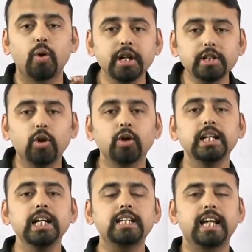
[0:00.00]
it
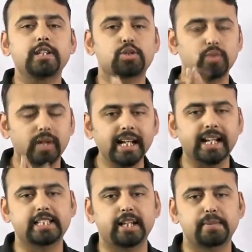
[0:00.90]
only takes one
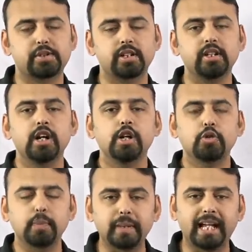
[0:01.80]
exception
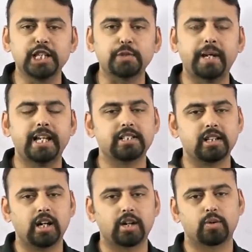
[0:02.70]
to blank space
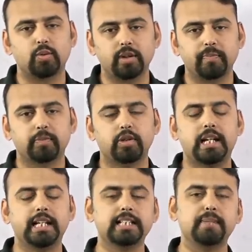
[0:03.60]
a rule. To
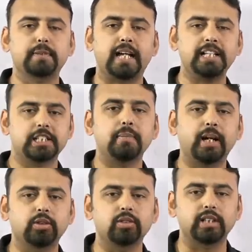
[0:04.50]
yani ki jab science ki
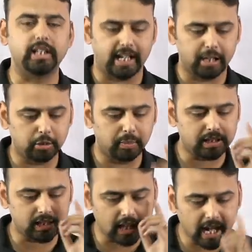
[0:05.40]
baat hoti hai, to
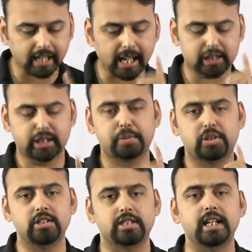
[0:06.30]
bas ek
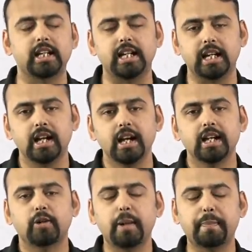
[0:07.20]
exception se hi
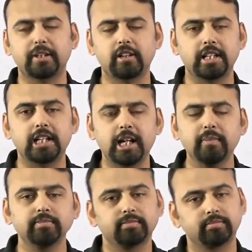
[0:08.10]
koi particular niyam,